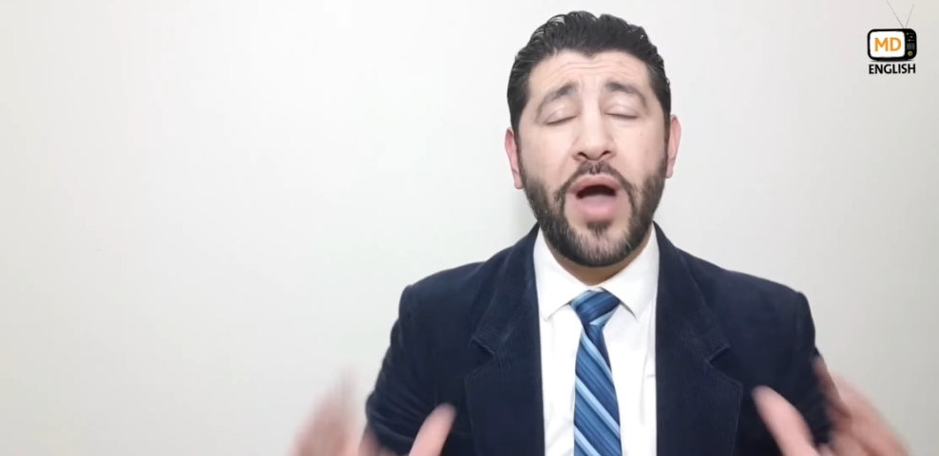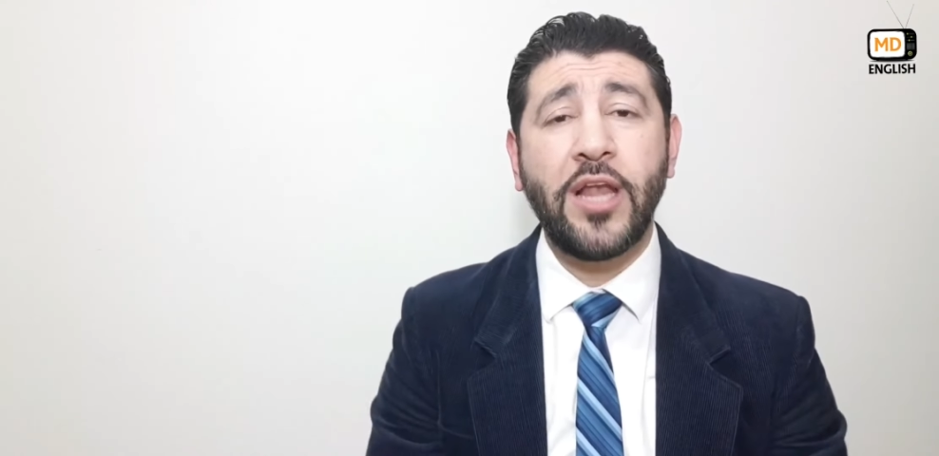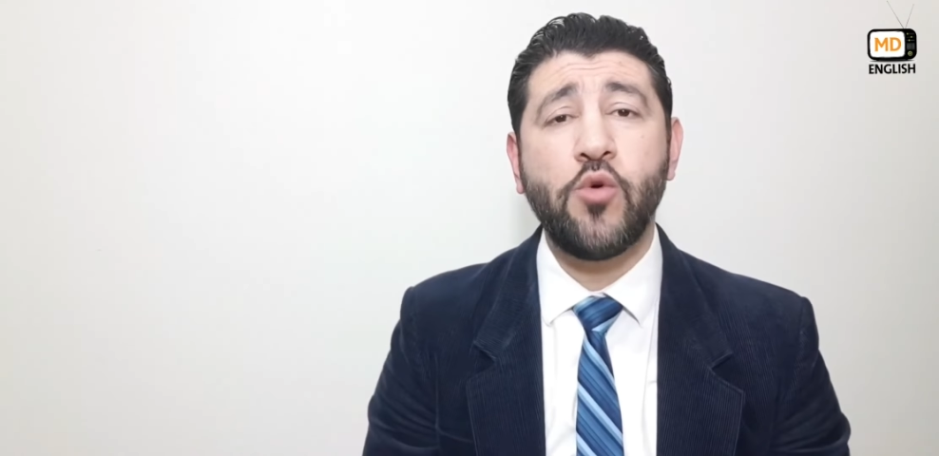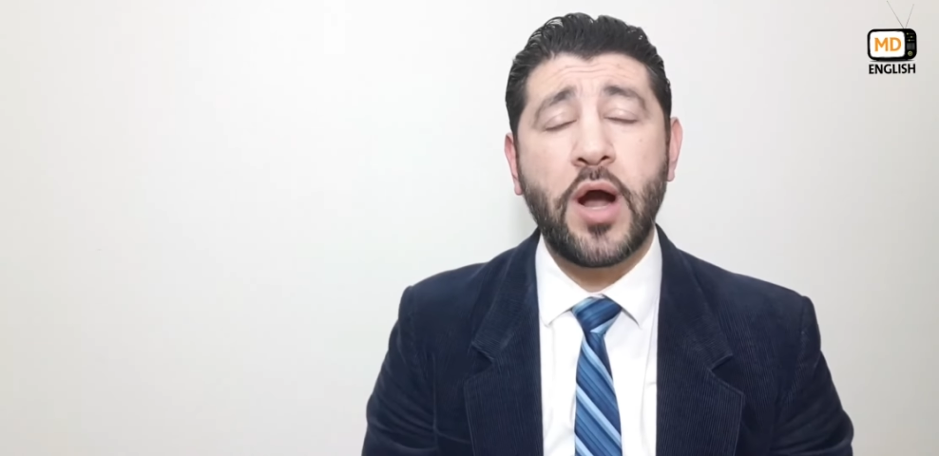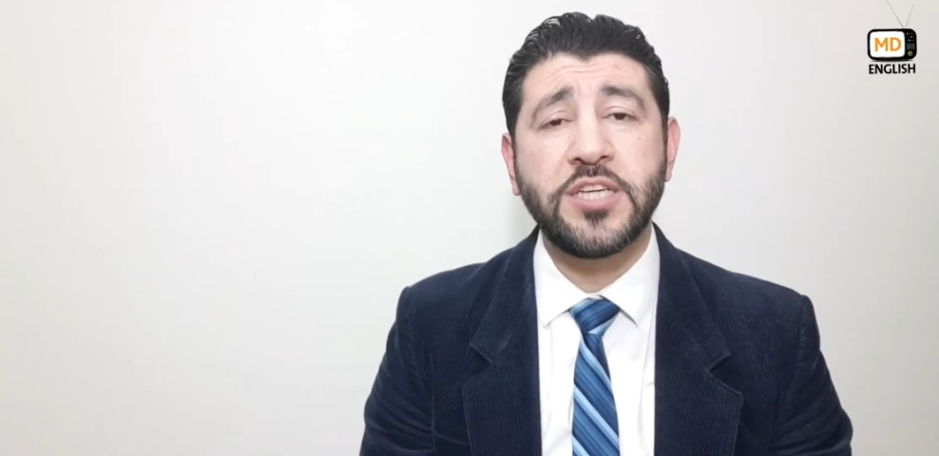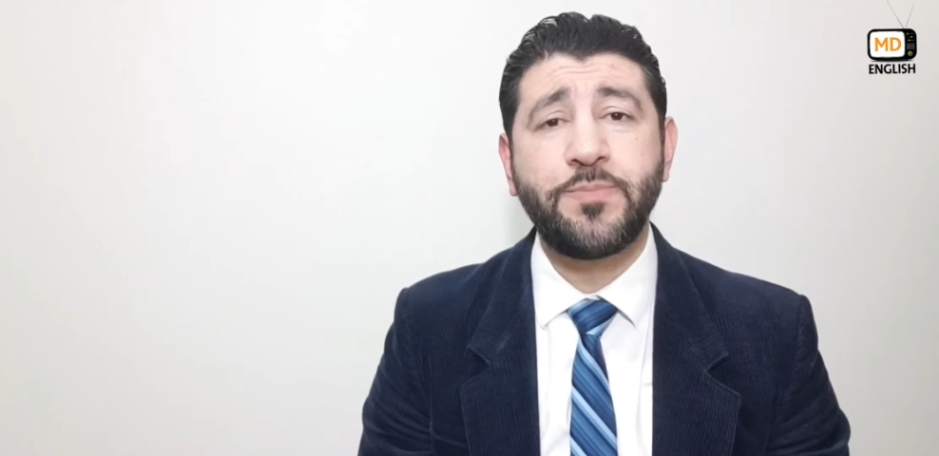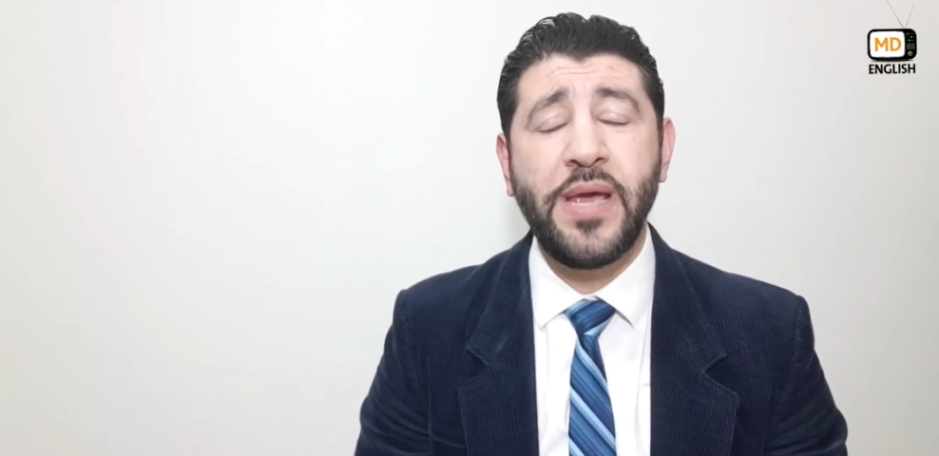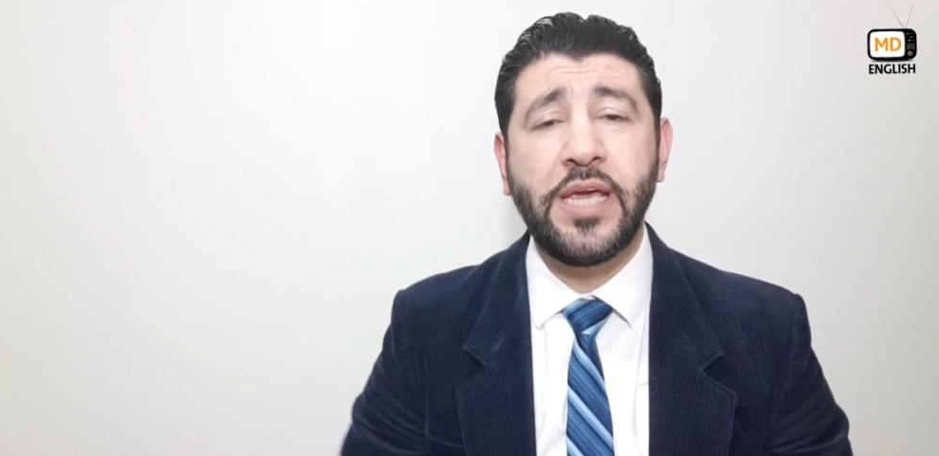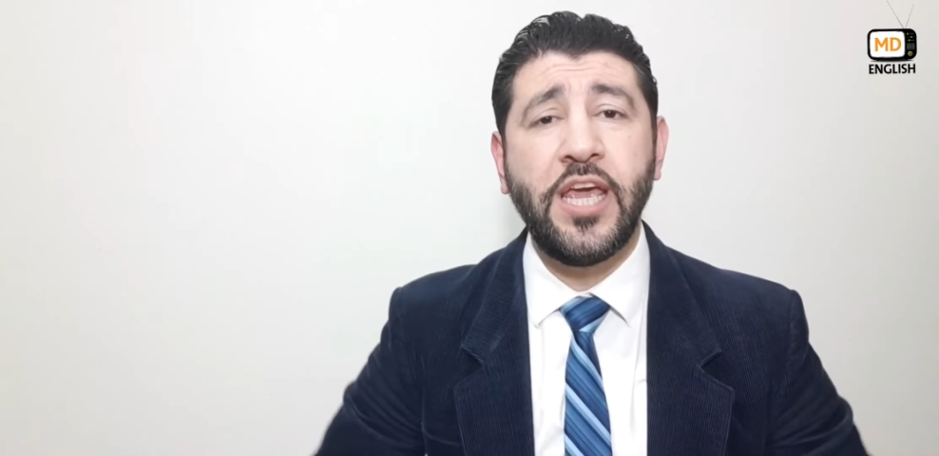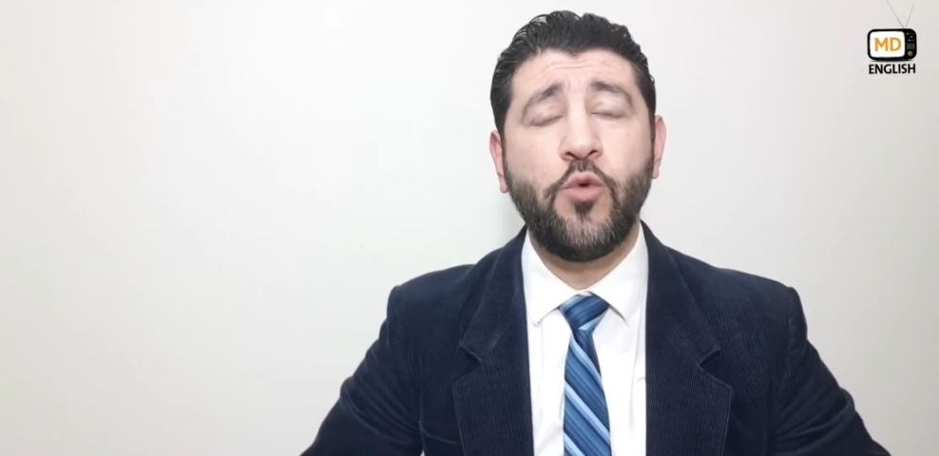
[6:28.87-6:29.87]
while you are
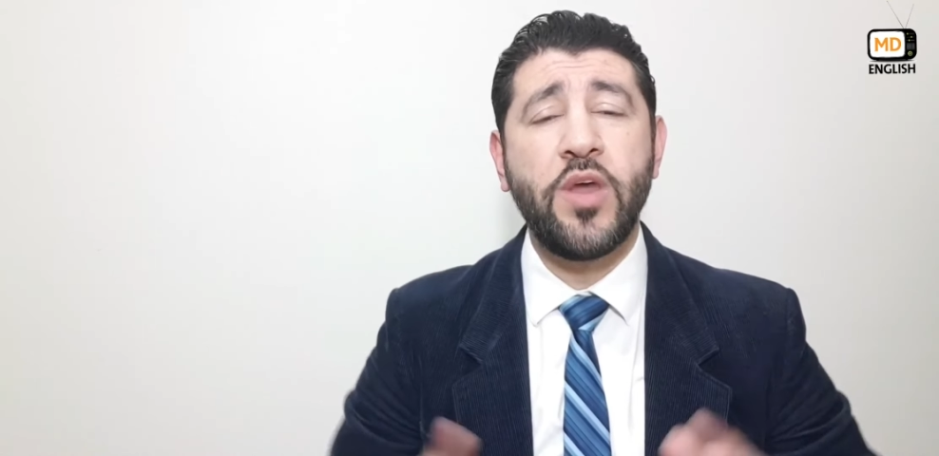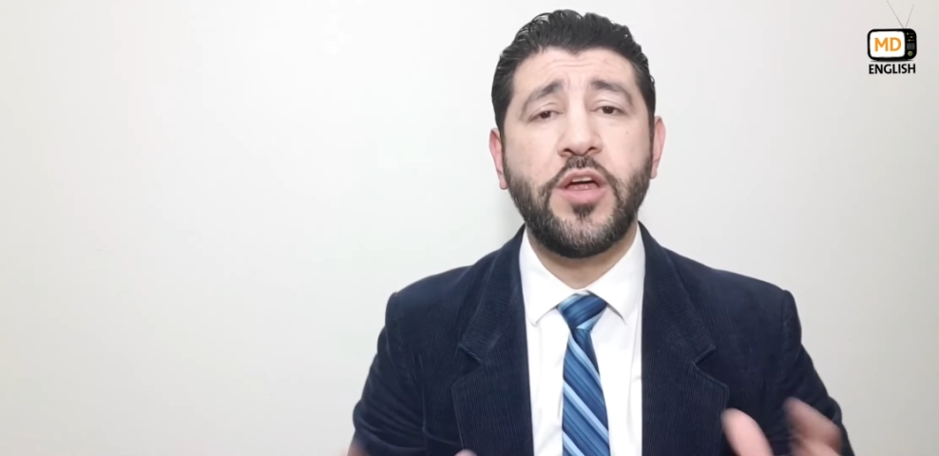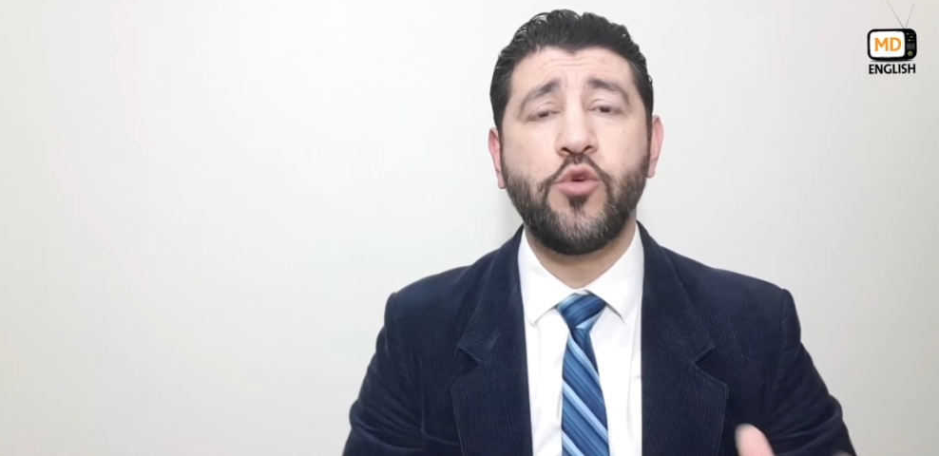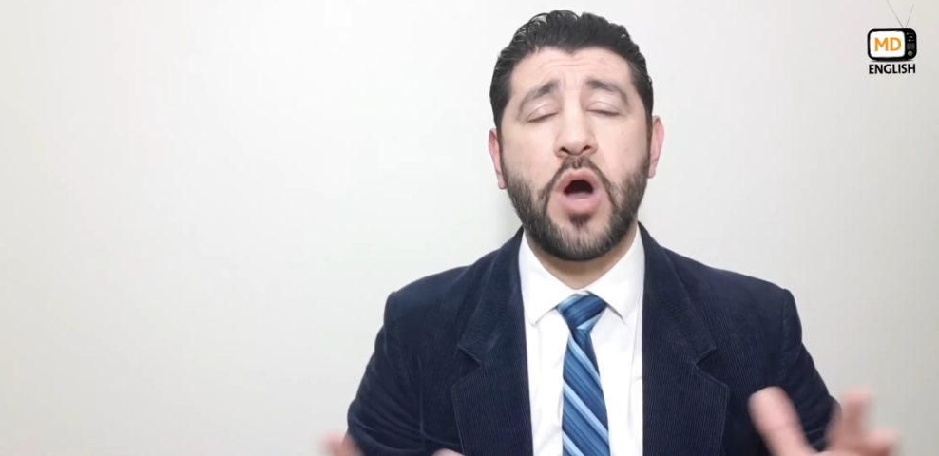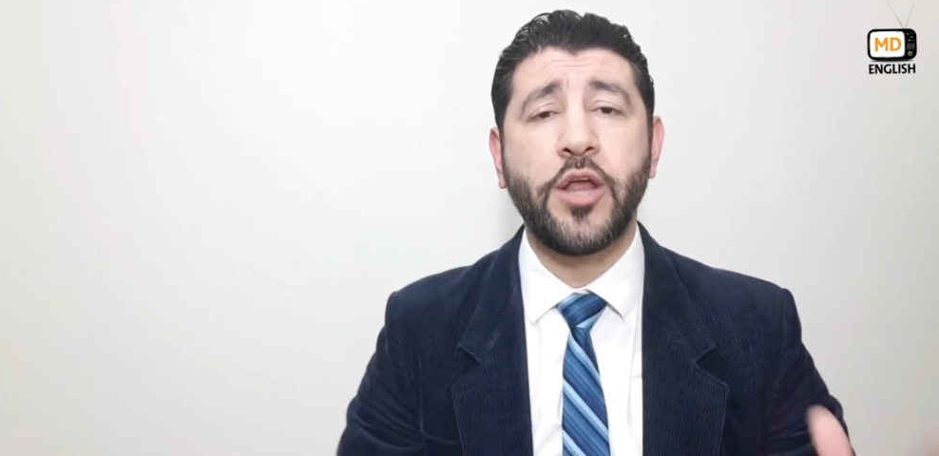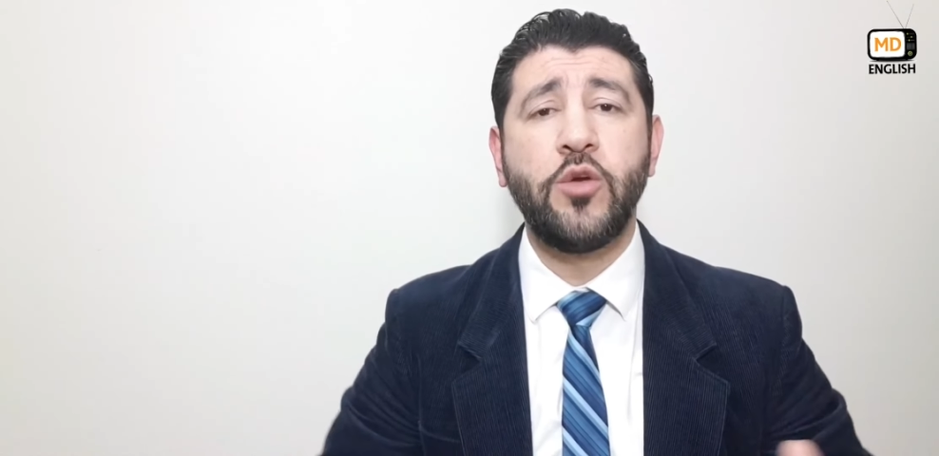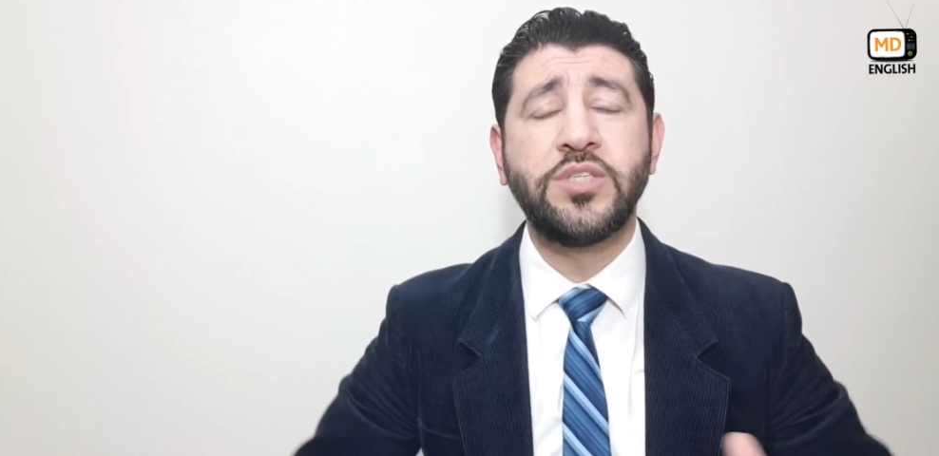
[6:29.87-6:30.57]
speaking whether you are